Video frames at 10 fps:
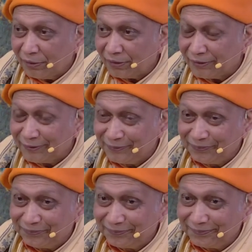
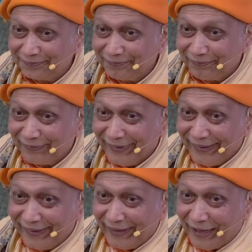Hmm.
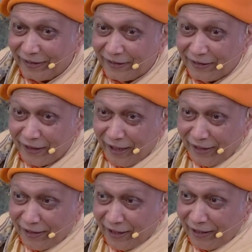That
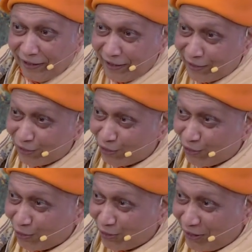sage had
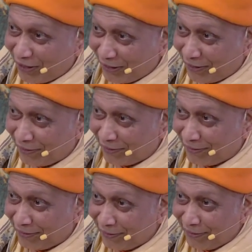that stone
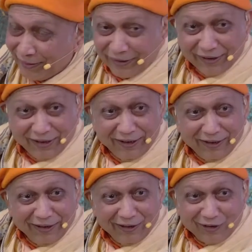there.
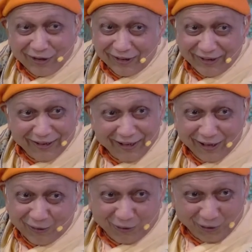He did
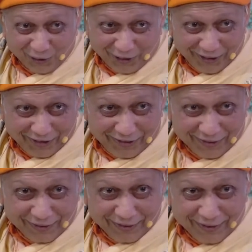not care for
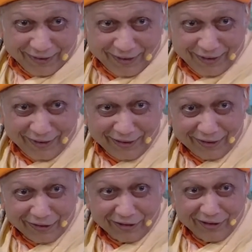it.
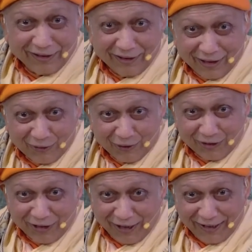He just,
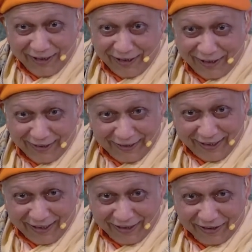it was lying
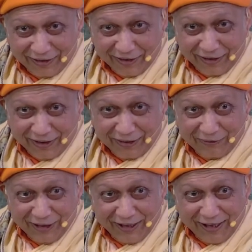like that.
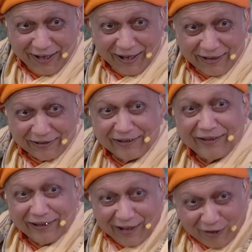And when I
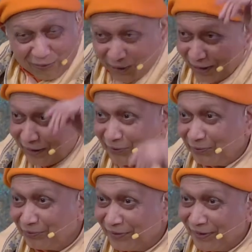asked, he gave
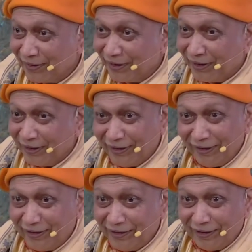me.
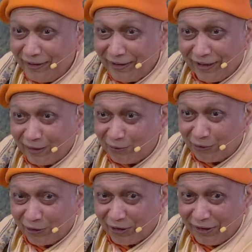And he didn't
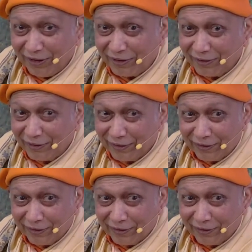care for it.